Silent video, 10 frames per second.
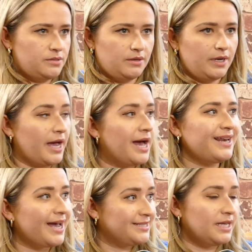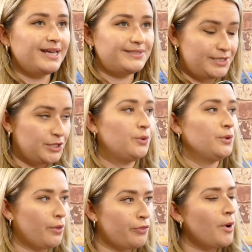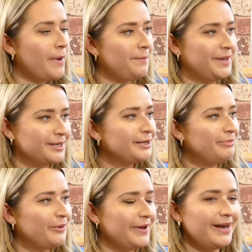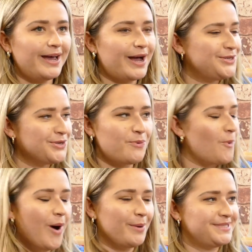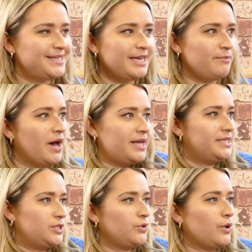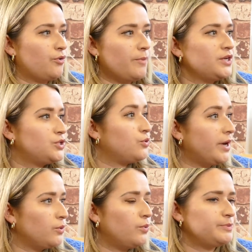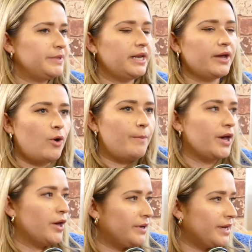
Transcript: like I said, I'd still not thought about being an employer. Like I don't know what I was thinking, but I'd still not thought about it. I just thought I'd always be like on my own,